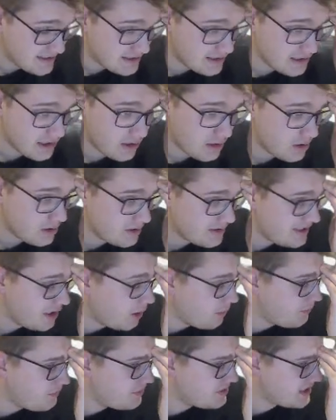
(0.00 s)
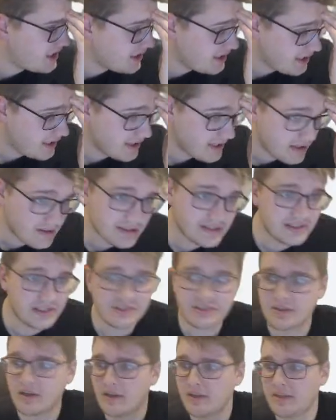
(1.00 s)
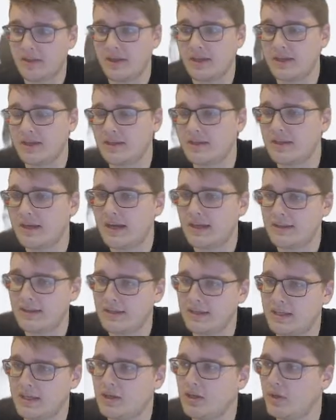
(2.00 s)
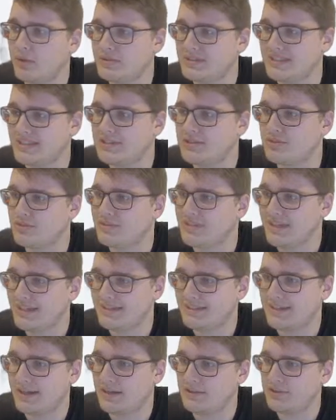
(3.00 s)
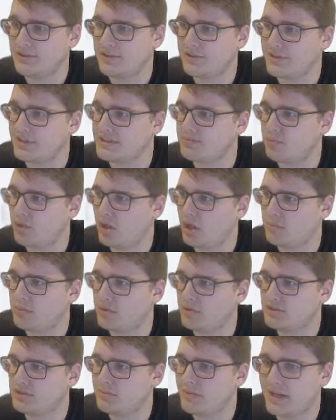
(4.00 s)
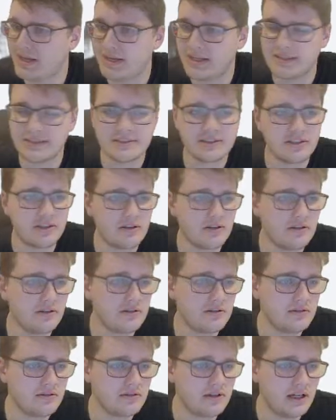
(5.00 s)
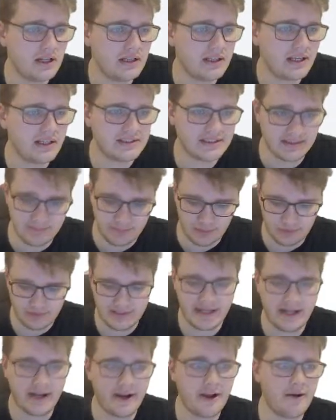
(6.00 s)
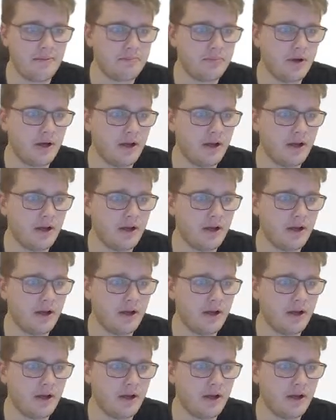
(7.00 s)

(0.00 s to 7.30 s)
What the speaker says: So the obfuscated indirect syscall thing, I think he goes into detail during his blog post about it, so I'll guess I'll pull that up,